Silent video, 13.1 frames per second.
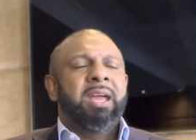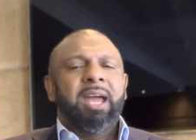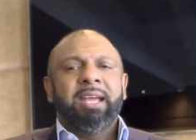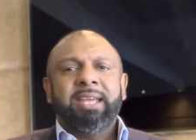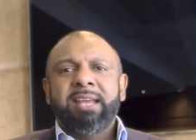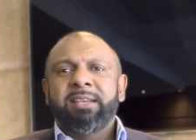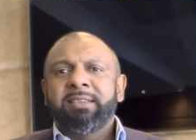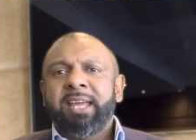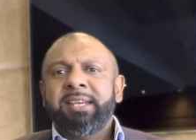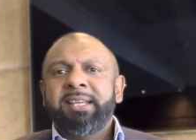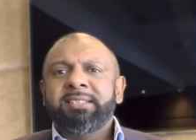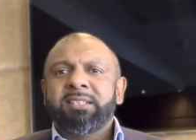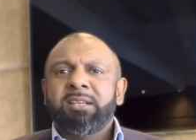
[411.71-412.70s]
Again, they
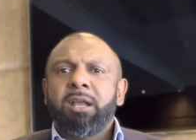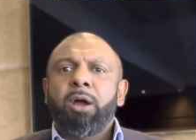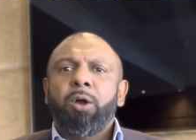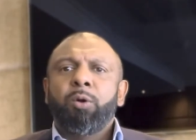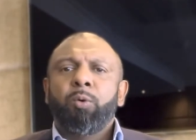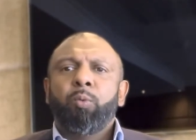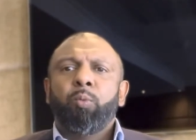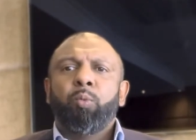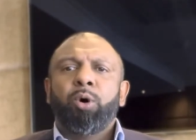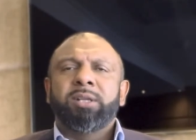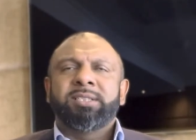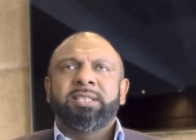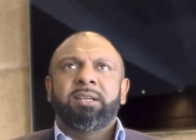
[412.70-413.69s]
need to know,
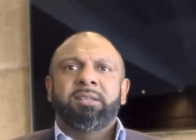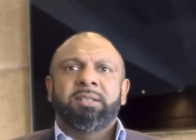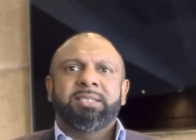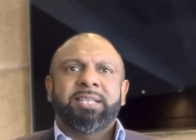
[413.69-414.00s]
what's it going